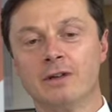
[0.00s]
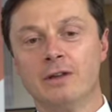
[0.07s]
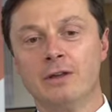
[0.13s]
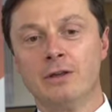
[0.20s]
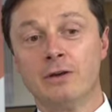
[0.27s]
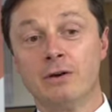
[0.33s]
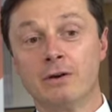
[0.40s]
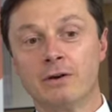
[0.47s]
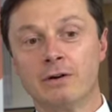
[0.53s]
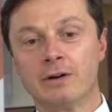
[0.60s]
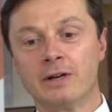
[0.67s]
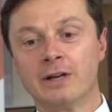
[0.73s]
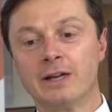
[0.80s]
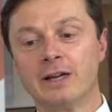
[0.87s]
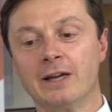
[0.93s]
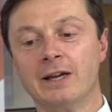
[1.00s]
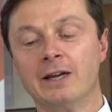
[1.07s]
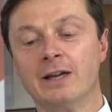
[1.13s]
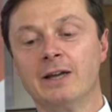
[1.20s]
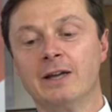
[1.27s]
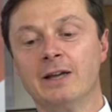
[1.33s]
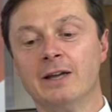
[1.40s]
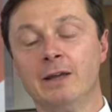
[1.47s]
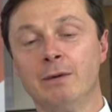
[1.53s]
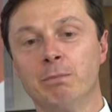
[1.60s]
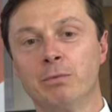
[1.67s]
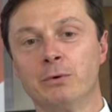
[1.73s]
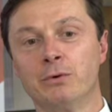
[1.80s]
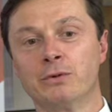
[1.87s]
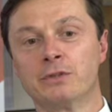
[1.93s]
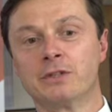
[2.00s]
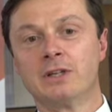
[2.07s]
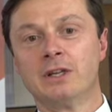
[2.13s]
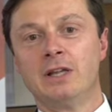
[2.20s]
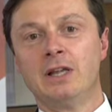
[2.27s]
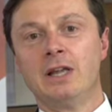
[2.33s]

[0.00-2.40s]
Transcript: your impulse.